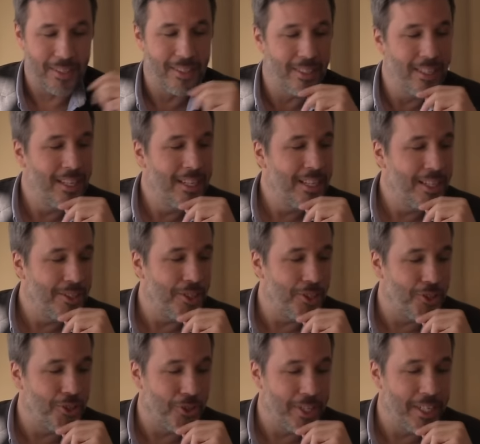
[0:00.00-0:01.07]
Uh, the
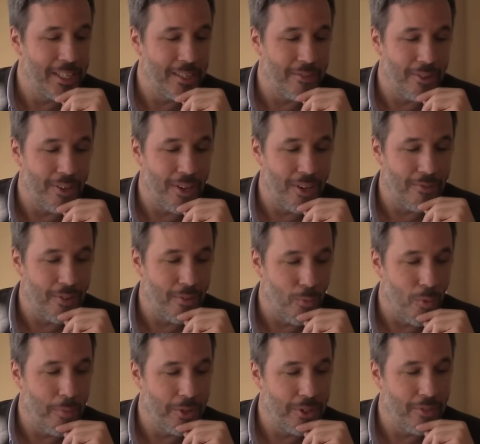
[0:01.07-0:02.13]
journey of a, of a
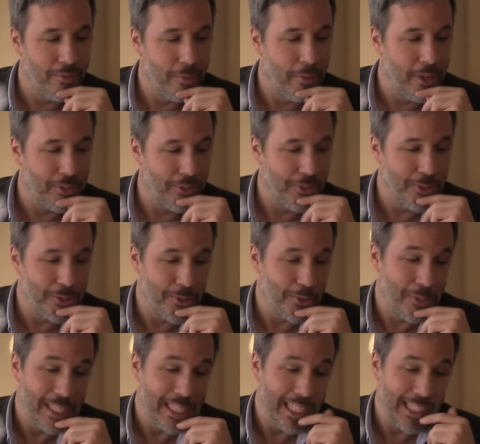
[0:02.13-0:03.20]
woman, of a mother.
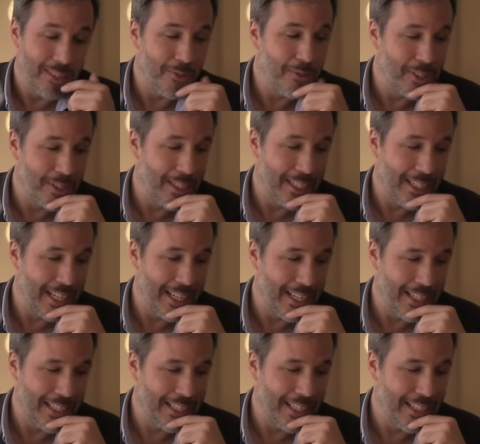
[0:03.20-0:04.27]
So it's like, no, it, it can't,
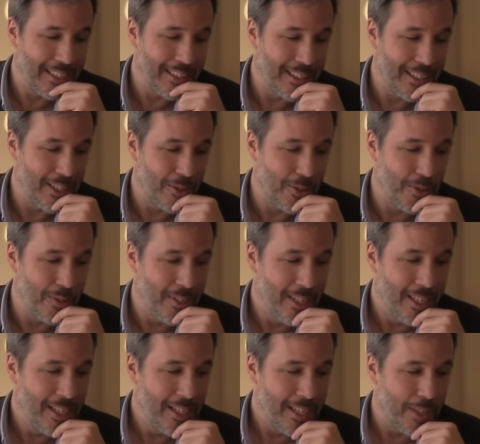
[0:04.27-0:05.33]
it can't, it could,
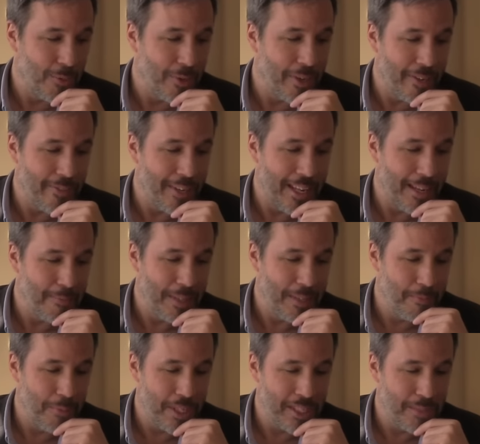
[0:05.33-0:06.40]
it would not that have been
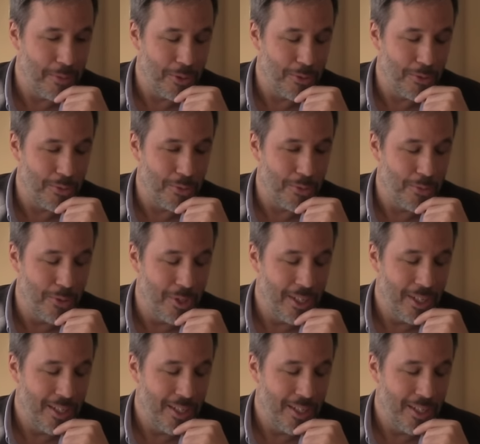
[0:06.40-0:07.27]
possible to,